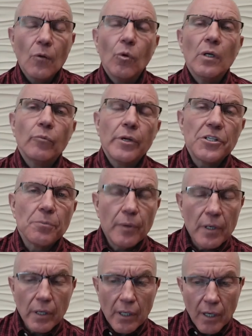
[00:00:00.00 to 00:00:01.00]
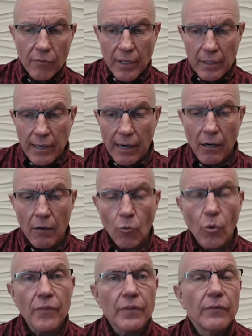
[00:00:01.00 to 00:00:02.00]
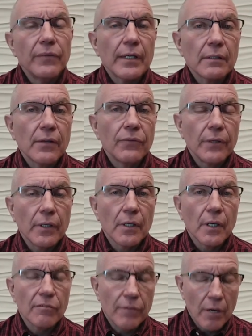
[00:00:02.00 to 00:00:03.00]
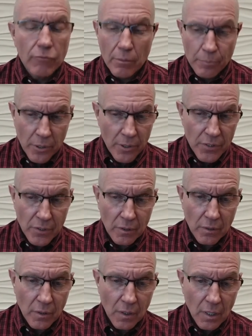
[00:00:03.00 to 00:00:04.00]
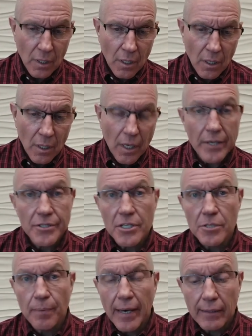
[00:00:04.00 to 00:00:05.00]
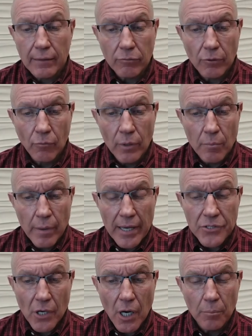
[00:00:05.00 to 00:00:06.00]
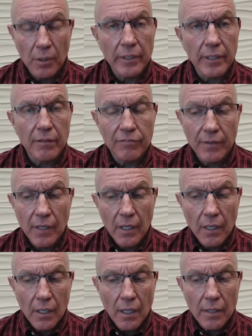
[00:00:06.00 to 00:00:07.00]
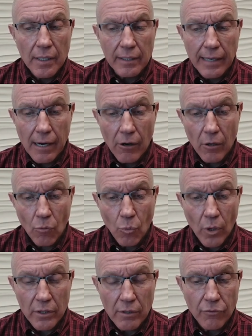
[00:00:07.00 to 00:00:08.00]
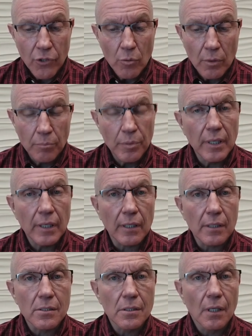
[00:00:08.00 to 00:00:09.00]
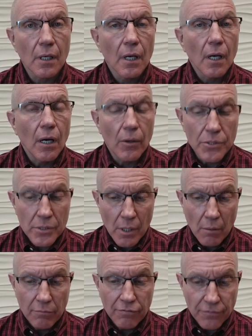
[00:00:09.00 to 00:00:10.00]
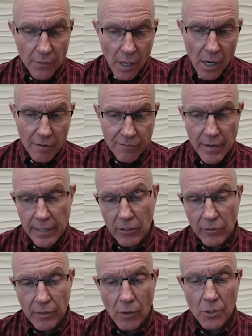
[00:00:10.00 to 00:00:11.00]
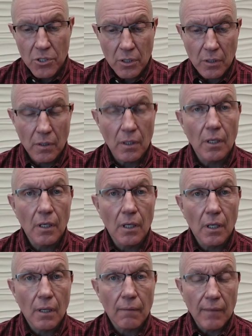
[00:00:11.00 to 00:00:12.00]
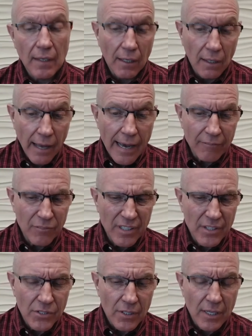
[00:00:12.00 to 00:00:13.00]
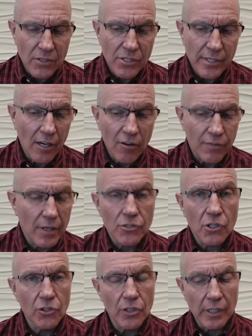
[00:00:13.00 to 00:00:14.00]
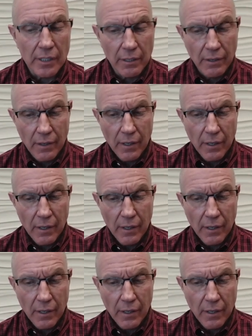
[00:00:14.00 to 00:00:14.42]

when we speak of the inherent worth and dignity of every person, I suspect we base our belief in the inherent worth of human beings on some far vaguer notion that aliveness itself is good,